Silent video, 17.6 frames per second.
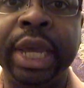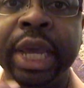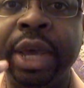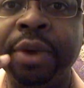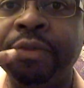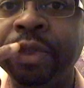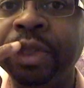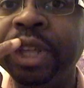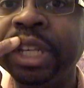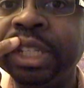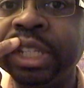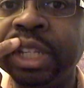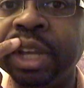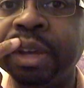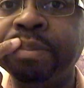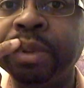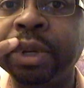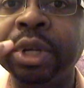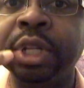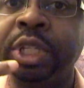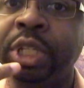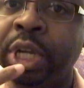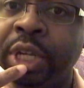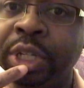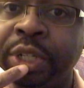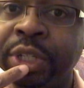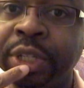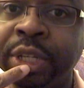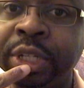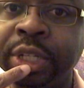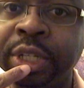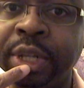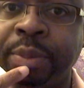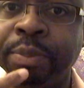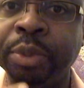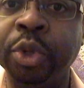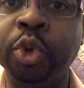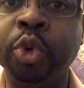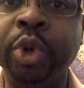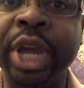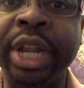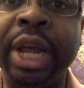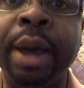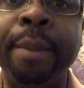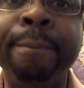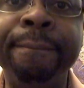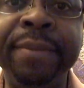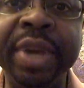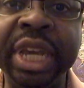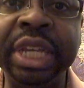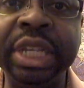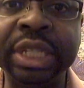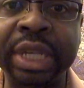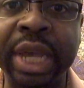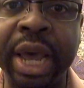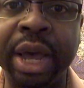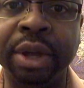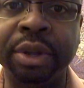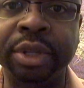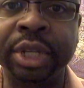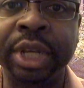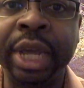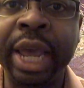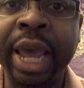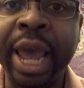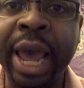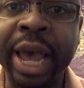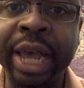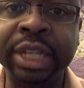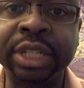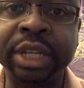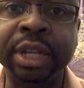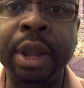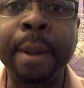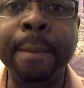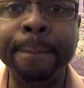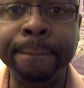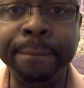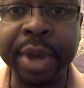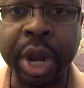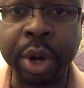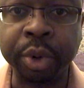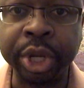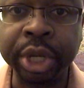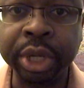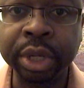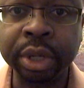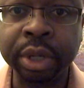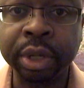If this lip touches this lip, you get a B sound, as in berry,